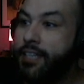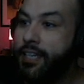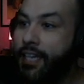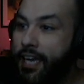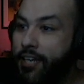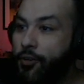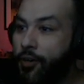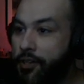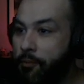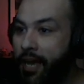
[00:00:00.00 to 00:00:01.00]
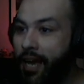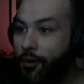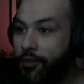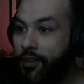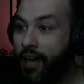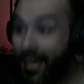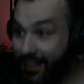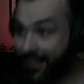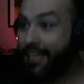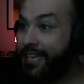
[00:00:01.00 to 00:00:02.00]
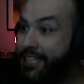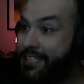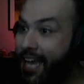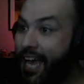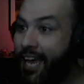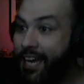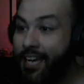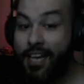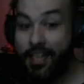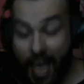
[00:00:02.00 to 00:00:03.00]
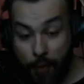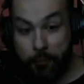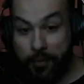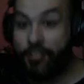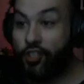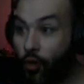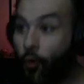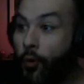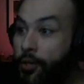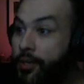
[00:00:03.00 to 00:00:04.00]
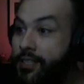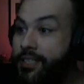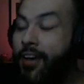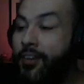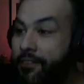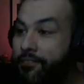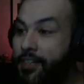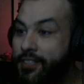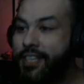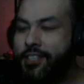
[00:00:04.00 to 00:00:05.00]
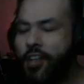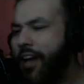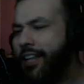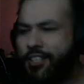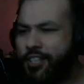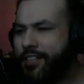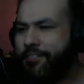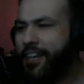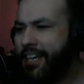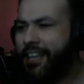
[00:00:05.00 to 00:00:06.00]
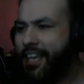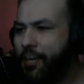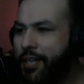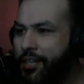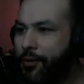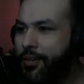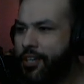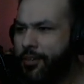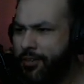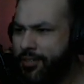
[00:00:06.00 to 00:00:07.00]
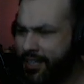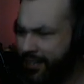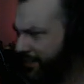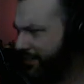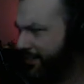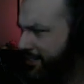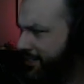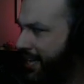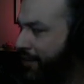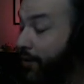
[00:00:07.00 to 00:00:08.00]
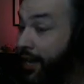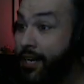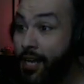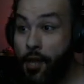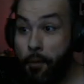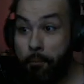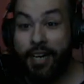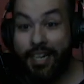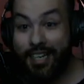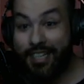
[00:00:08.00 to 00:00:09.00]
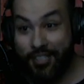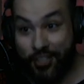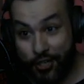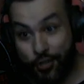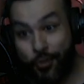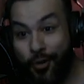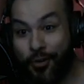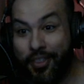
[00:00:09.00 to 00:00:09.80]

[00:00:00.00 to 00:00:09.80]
a gay dude on the mouth. I think he's gay. That would be a story you could tell. And if Phil says, no, it's just a funny thing we do to each other, you'd say, that doesn't sound right. But it, it's the truth,